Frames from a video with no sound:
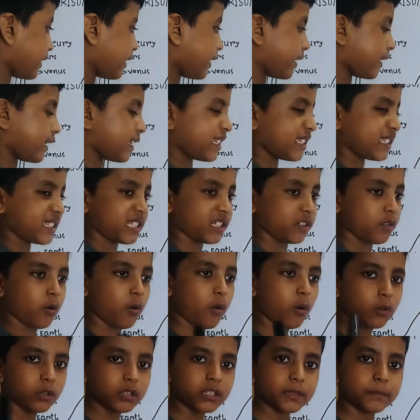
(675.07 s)
it is the
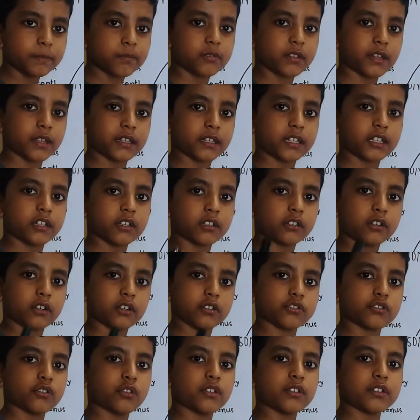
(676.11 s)
only planet in our
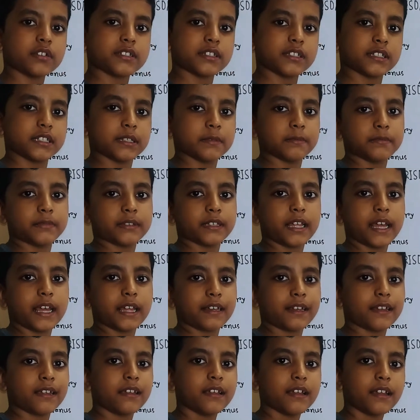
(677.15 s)
solar system
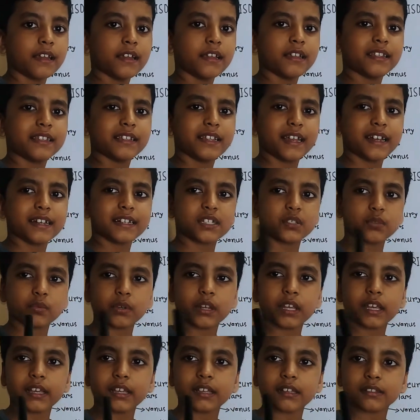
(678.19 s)
that's
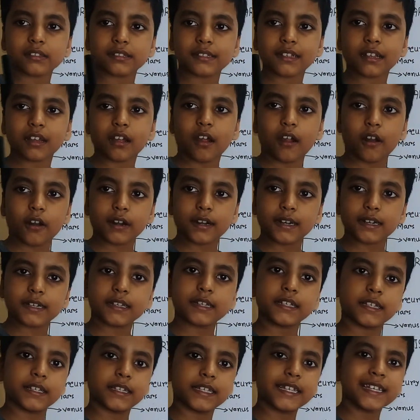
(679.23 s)
rings are
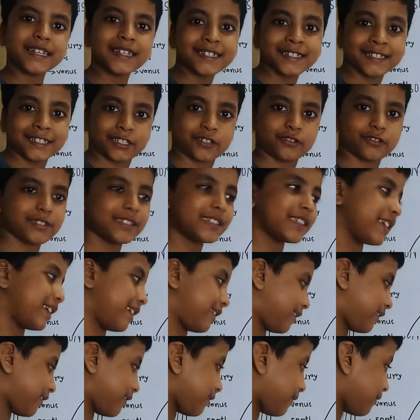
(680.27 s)
easy to
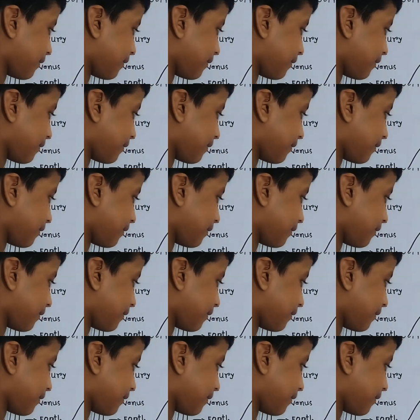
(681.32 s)
see.